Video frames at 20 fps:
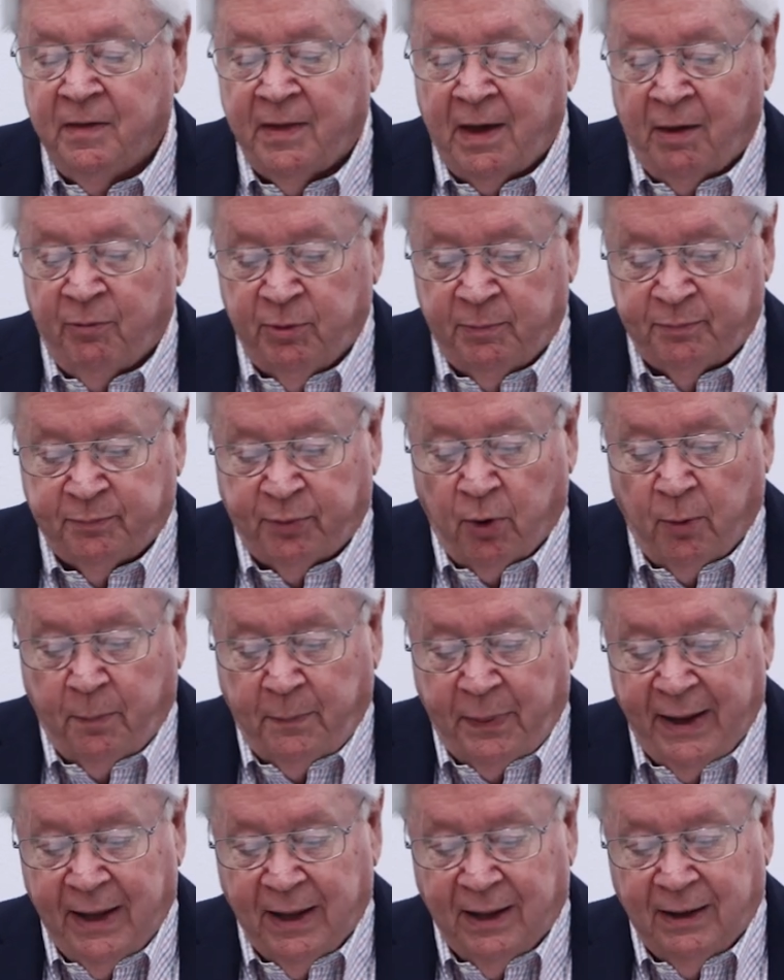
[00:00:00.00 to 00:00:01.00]
that would
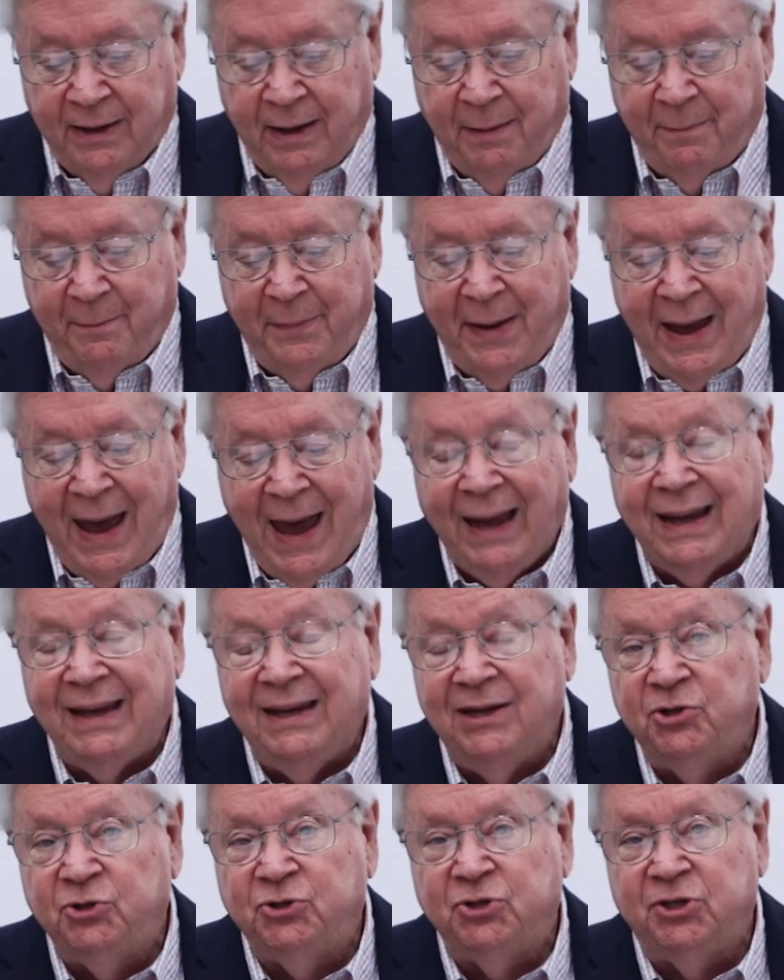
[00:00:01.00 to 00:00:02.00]
propel him back
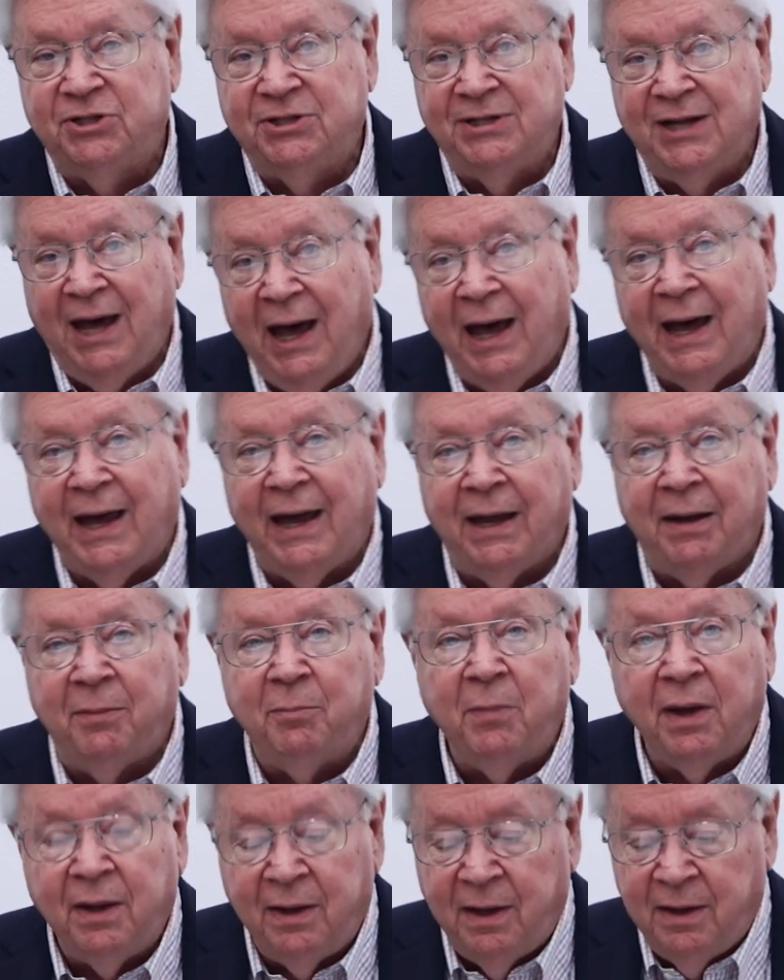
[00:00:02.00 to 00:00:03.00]
into
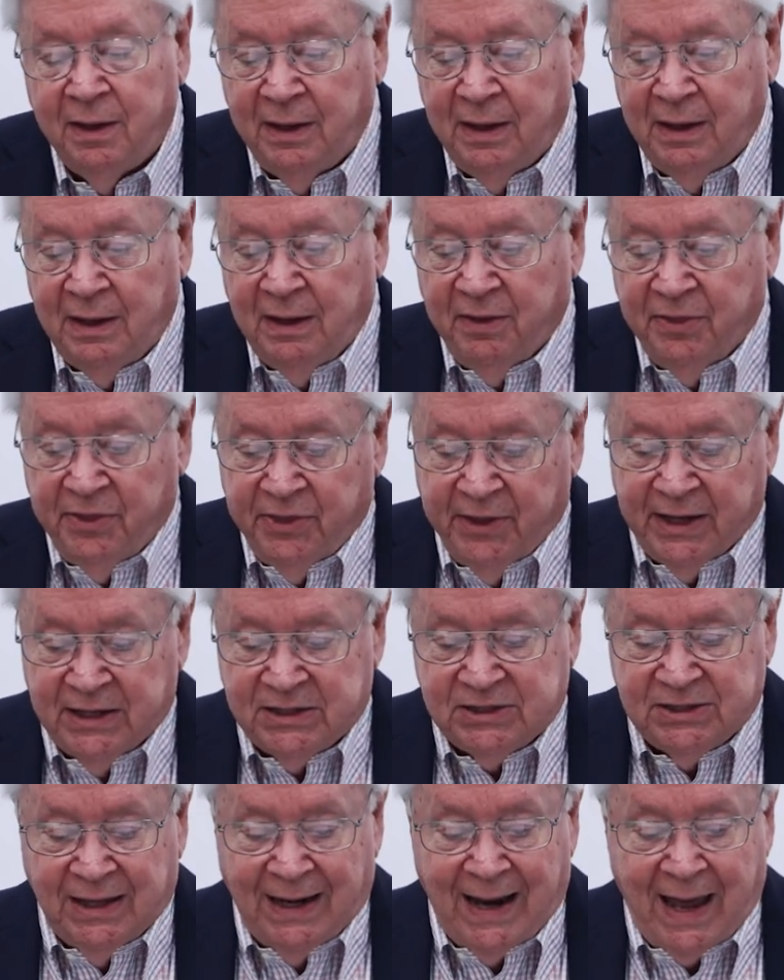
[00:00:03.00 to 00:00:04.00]
time,
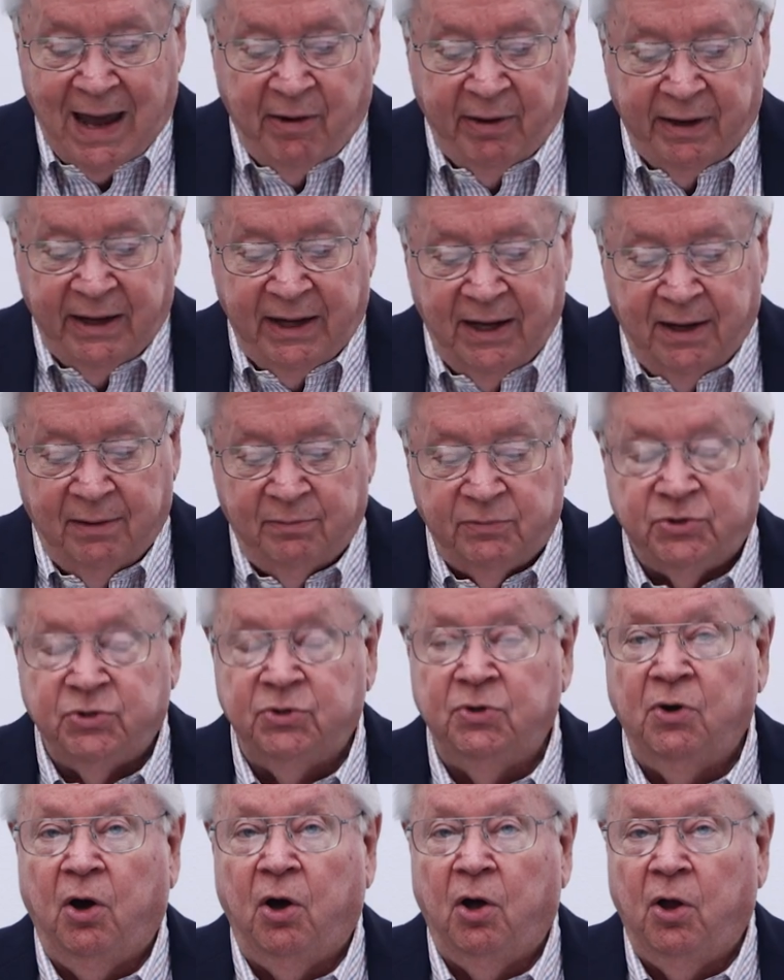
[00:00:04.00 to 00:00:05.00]
thus allowing him
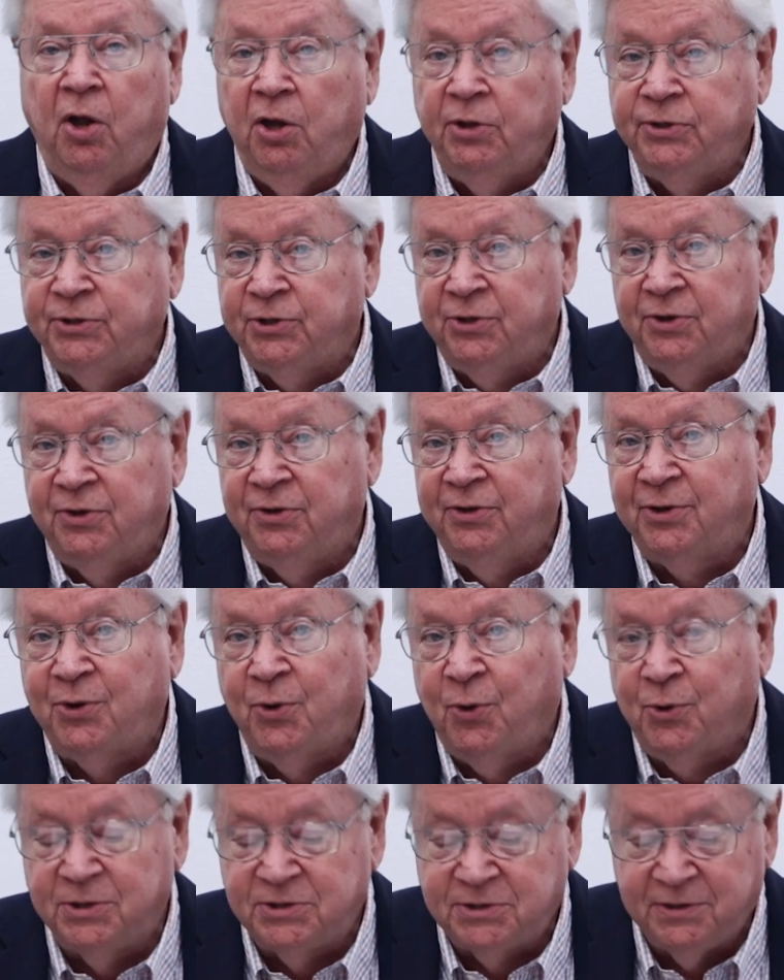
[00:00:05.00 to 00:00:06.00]
to alter the
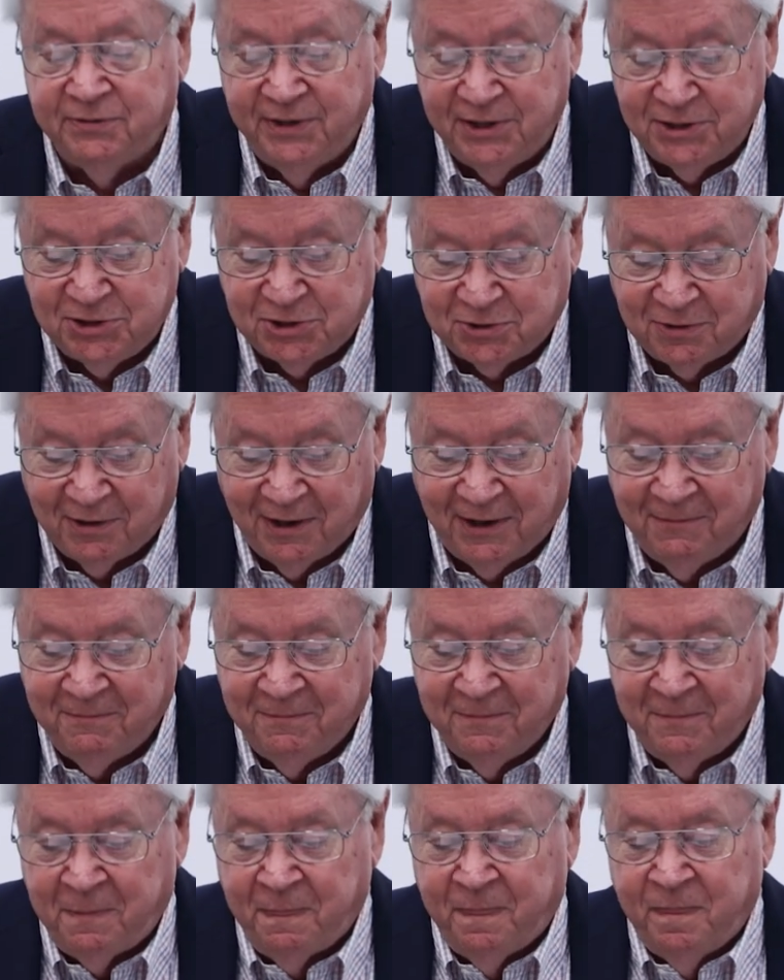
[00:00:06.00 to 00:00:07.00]
course of history.
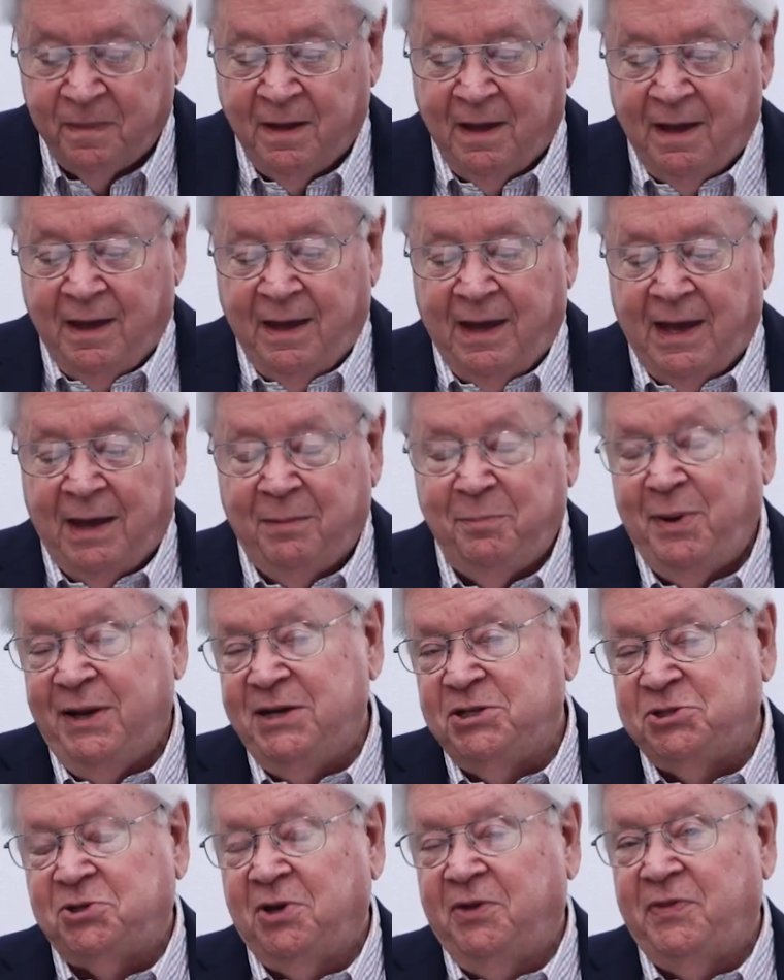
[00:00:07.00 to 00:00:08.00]
And
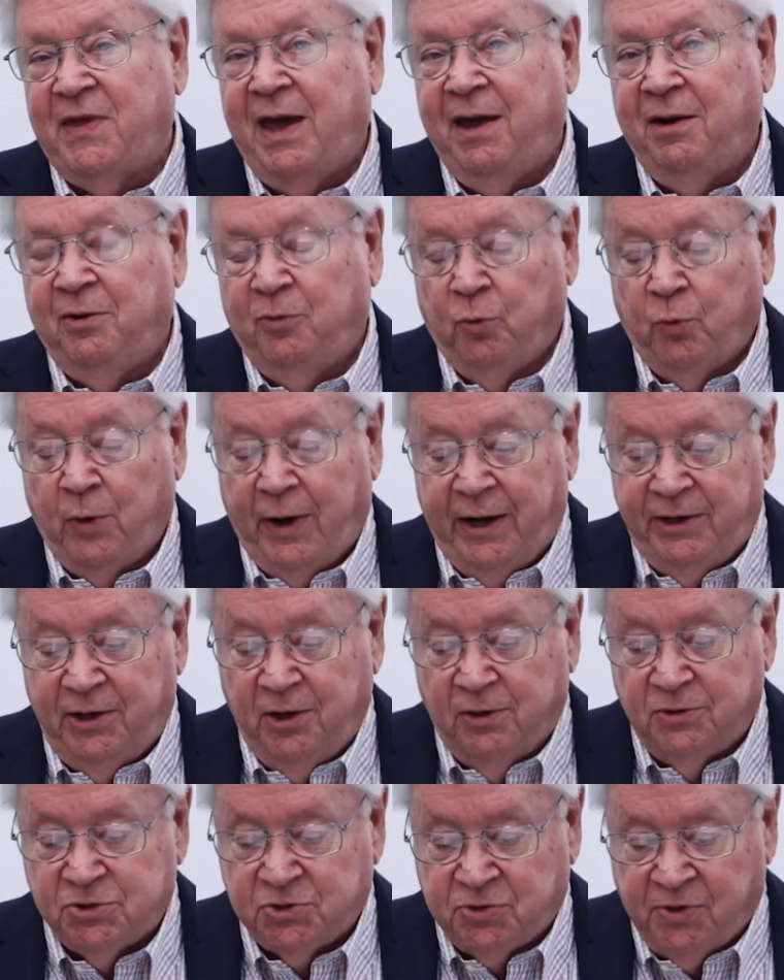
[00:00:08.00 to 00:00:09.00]
based on that
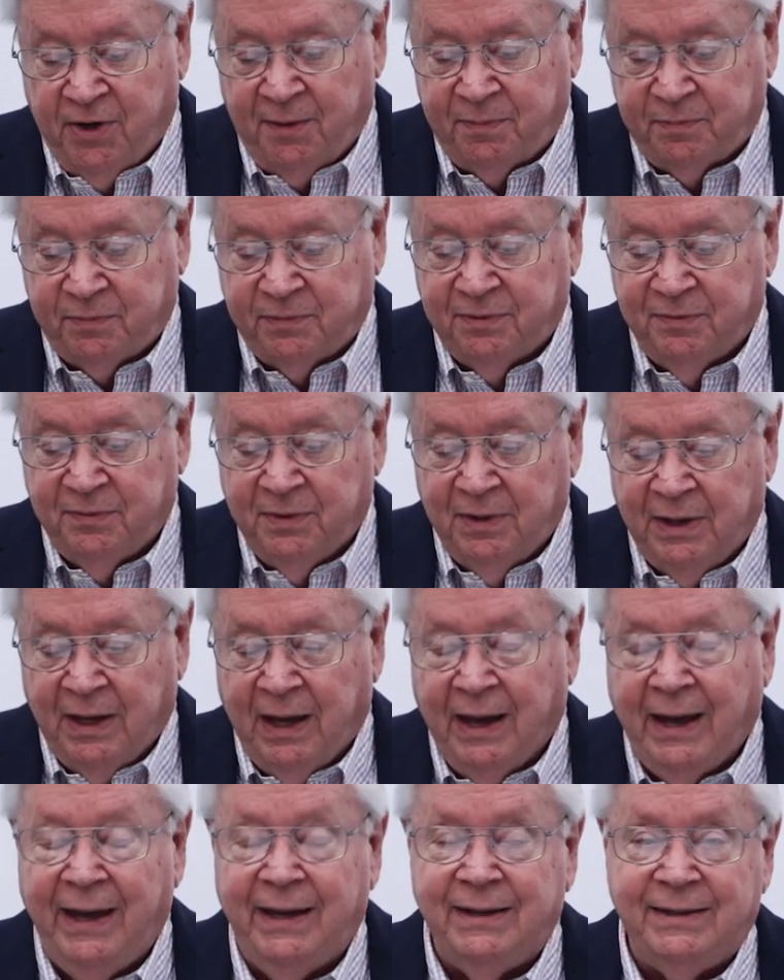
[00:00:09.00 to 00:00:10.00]
radio script,
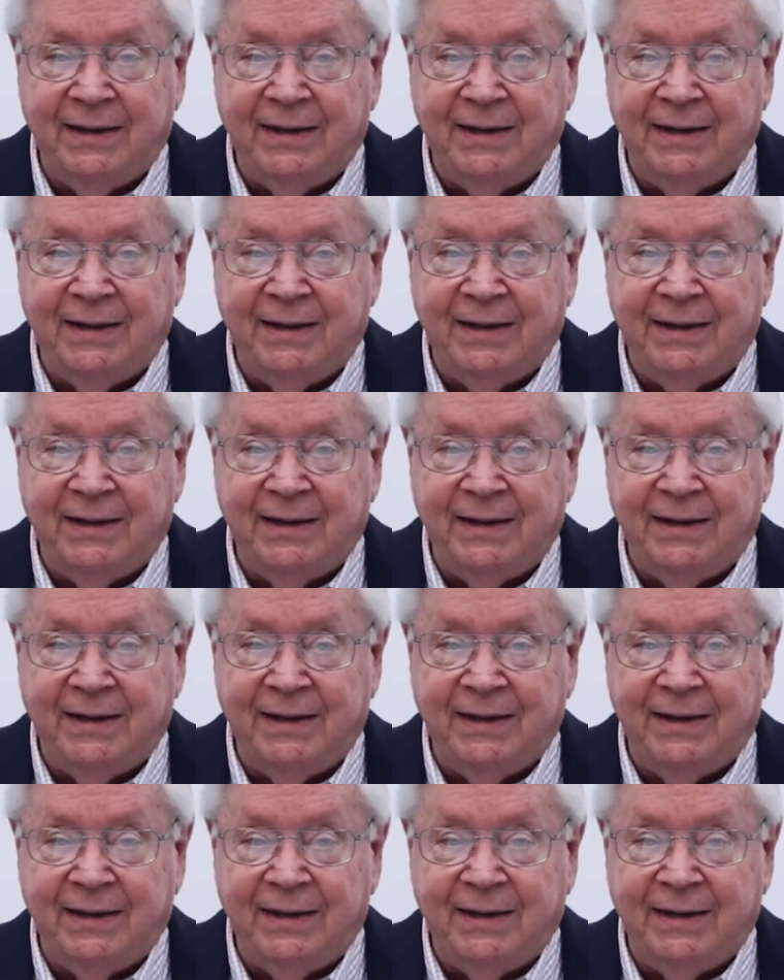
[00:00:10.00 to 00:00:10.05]
I